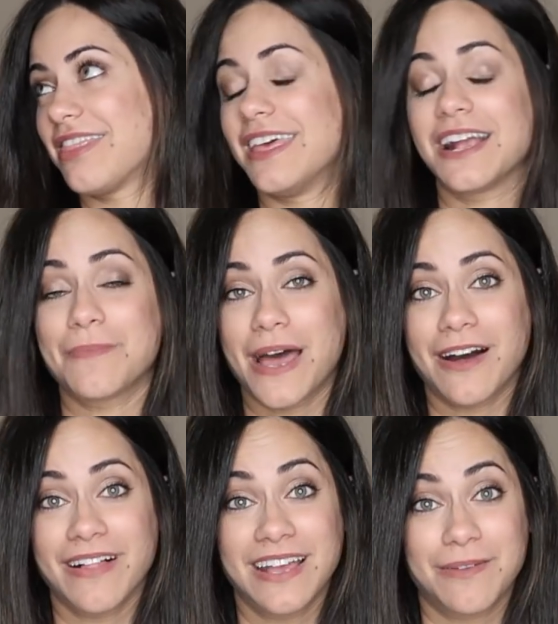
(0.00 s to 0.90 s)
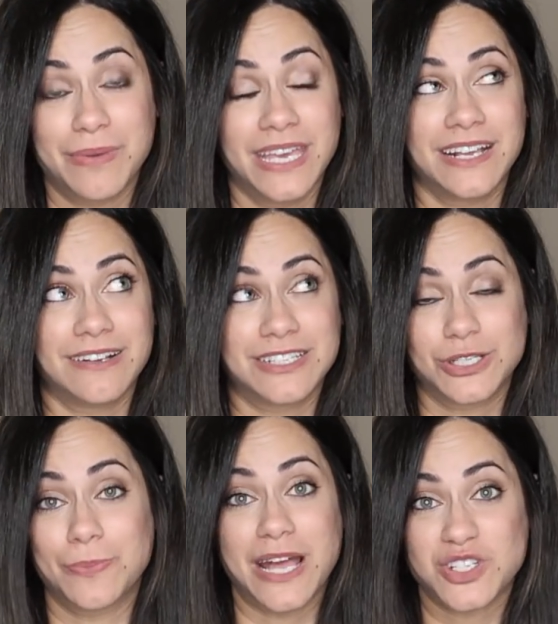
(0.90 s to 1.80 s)
think about like being like
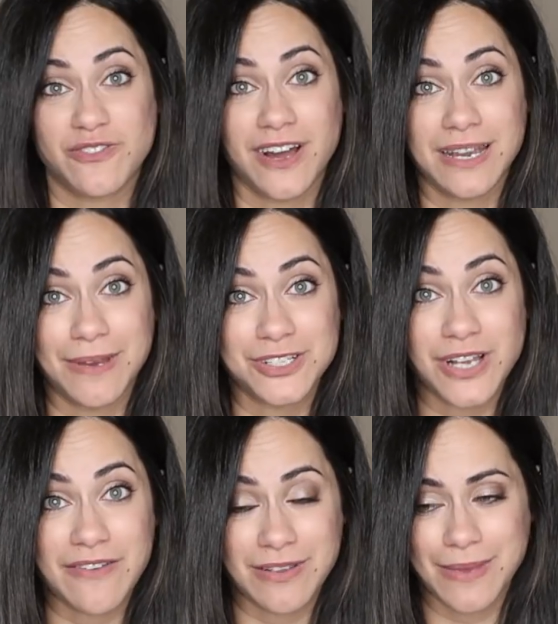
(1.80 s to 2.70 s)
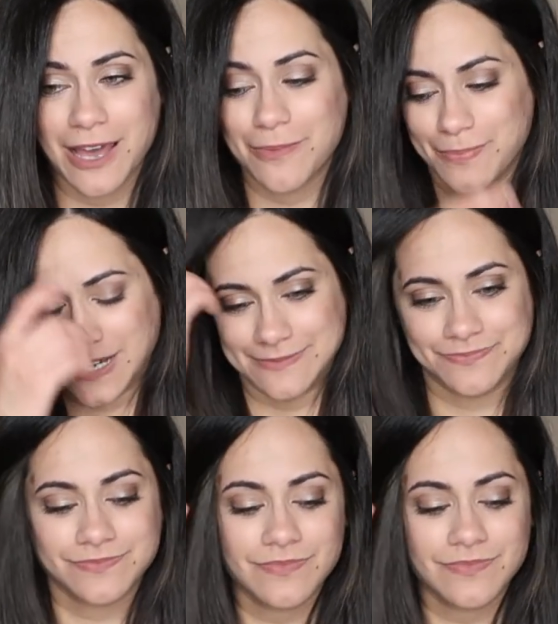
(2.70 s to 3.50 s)
so petrified about driving about, but